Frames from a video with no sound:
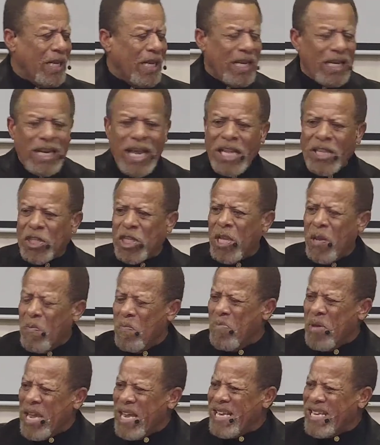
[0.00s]
let them
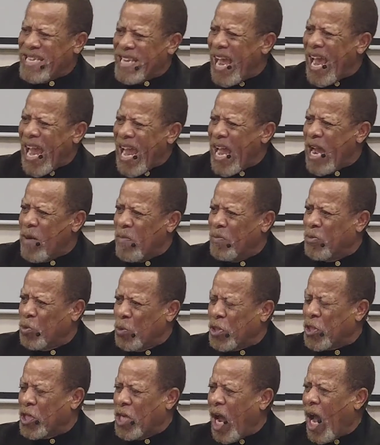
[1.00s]
be damned
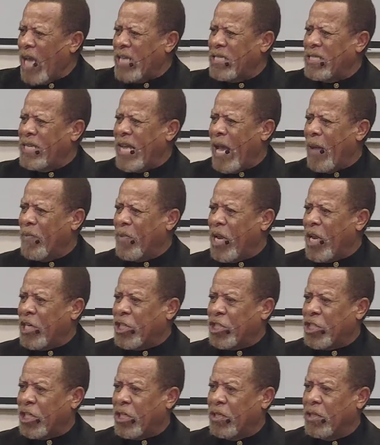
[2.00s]
with God's
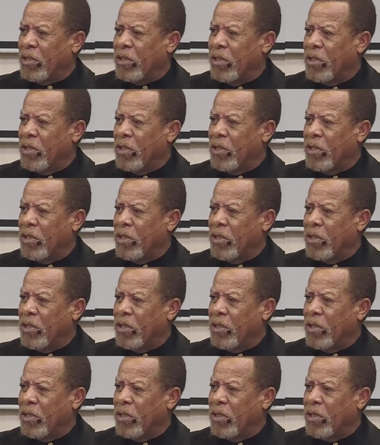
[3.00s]
damnation.